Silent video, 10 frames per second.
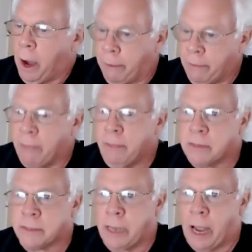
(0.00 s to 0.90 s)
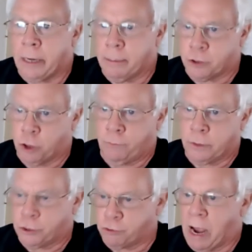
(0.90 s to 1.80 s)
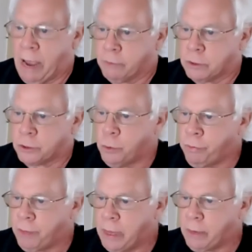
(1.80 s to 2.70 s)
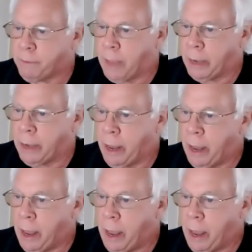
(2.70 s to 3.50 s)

And then there's the unobservant drivers who think that